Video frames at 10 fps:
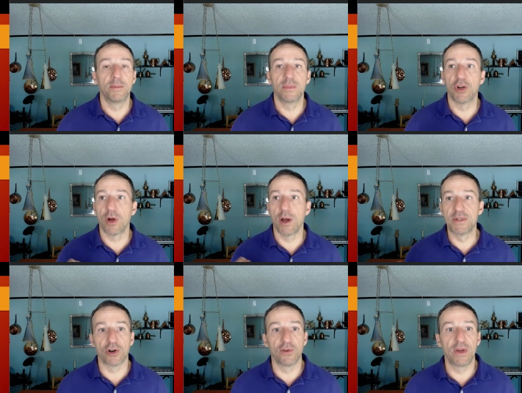You're
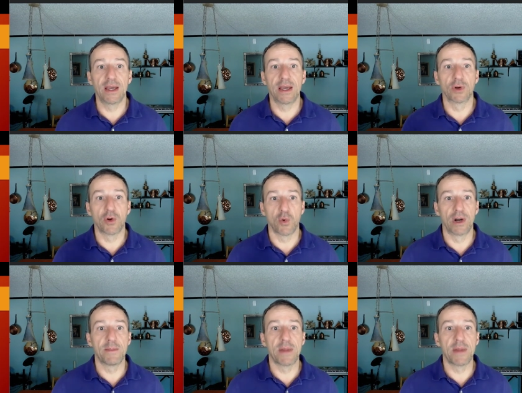observing and recording a